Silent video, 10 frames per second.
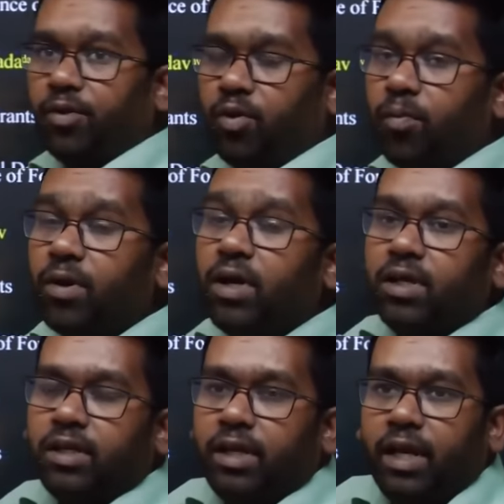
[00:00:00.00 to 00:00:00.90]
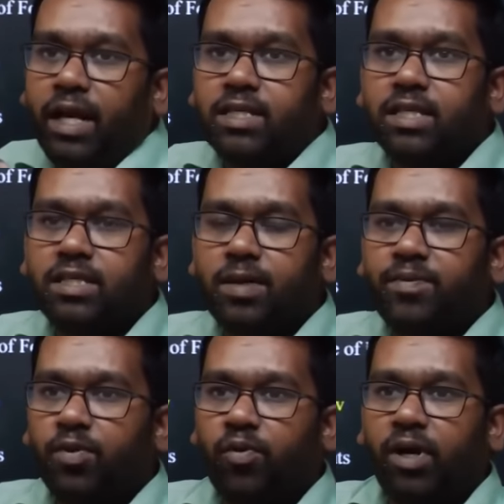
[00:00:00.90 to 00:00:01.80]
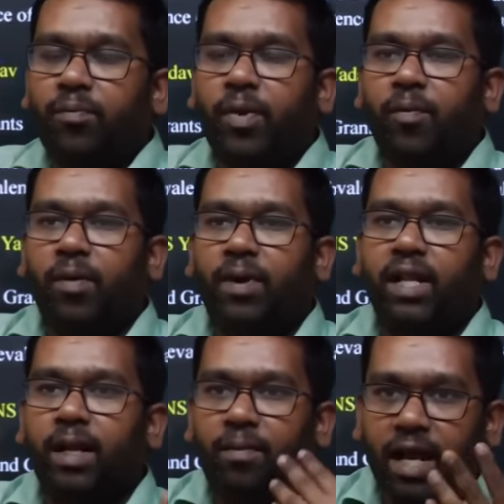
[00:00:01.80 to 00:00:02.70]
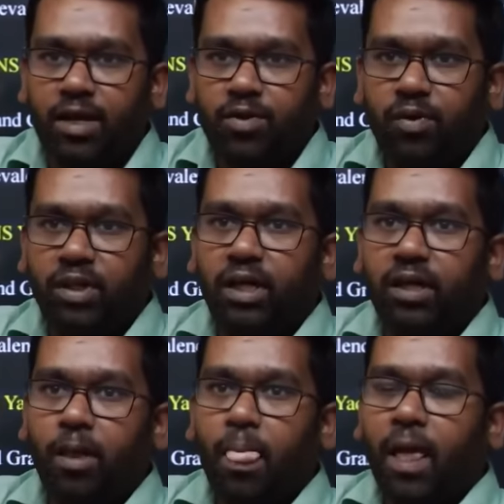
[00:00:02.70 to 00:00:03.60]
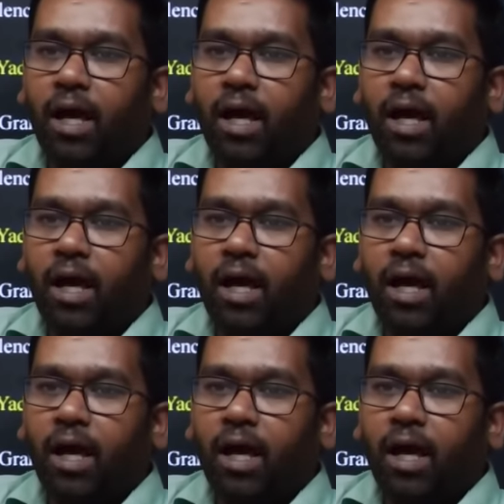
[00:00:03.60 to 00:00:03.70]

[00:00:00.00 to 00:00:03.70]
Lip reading: Europe. The relationship, the one people will give land to other